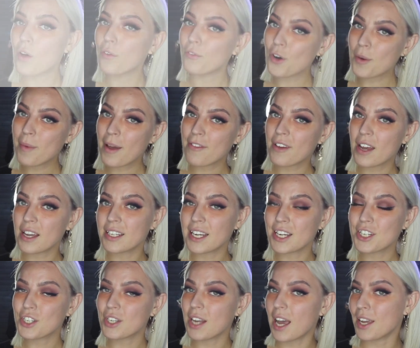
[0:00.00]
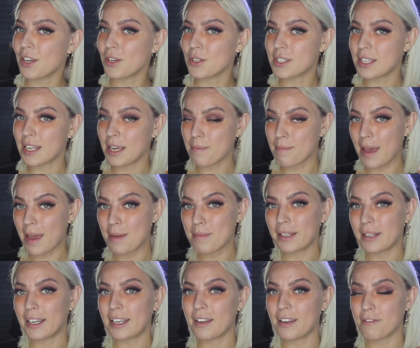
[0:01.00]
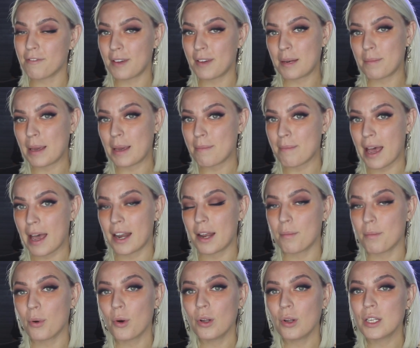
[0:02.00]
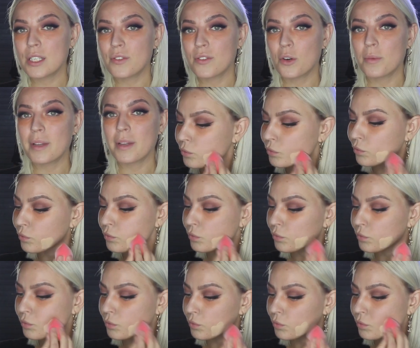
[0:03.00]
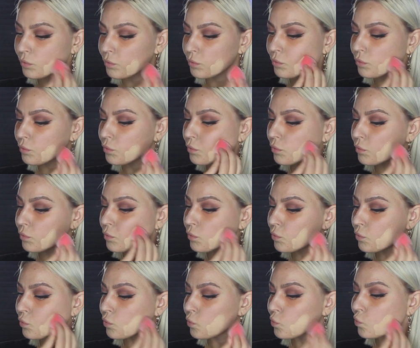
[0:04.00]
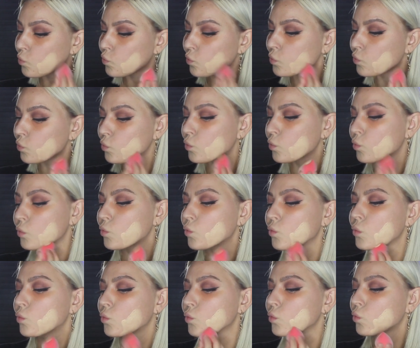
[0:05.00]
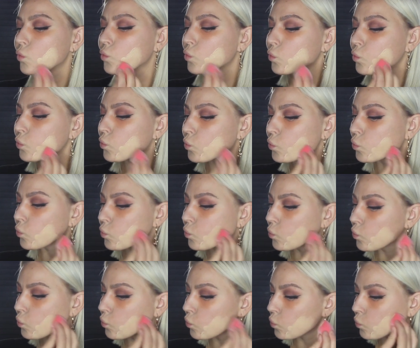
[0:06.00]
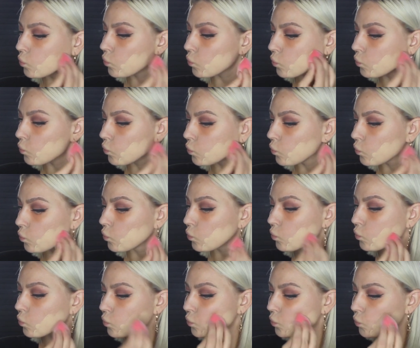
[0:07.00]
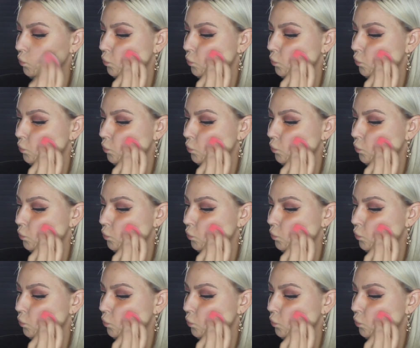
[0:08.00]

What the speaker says: For my foundation, I use the Maybelline Fit Me Matte and Poreless formula. It is amazing if you have oily or combination skin, I swear by it.